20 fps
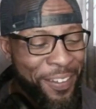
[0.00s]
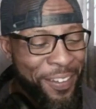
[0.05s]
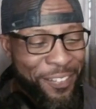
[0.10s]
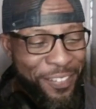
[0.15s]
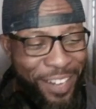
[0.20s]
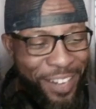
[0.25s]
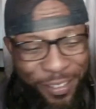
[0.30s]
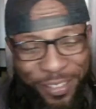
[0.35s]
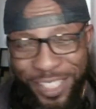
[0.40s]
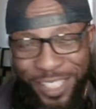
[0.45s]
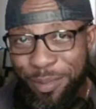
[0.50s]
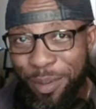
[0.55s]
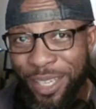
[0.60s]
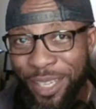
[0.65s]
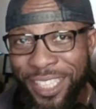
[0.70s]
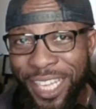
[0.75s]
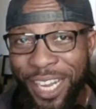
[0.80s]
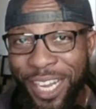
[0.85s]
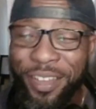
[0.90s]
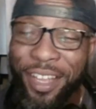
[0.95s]
Without wasting
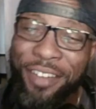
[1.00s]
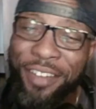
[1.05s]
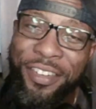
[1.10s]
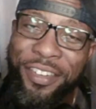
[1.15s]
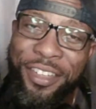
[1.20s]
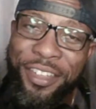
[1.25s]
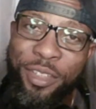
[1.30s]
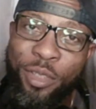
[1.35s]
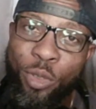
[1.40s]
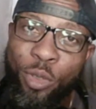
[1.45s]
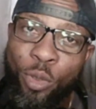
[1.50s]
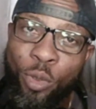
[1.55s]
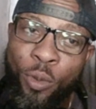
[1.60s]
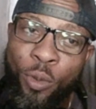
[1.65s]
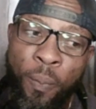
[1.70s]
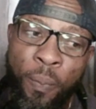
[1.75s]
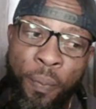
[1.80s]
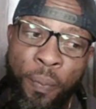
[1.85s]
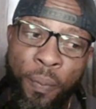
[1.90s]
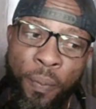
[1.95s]
much time, without further
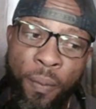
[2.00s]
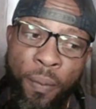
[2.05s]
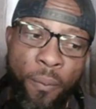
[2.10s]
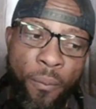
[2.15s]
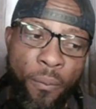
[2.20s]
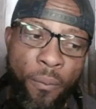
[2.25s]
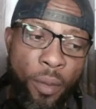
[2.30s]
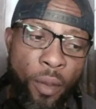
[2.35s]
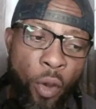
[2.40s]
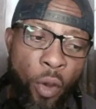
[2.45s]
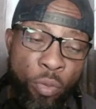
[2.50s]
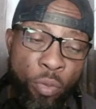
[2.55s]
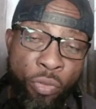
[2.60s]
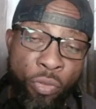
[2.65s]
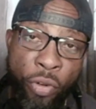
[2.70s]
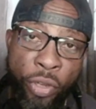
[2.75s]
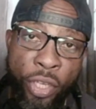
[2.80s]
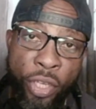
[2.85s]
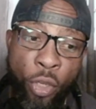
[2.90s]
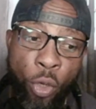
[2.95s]
ado, Home
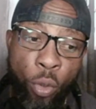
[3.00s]
Free,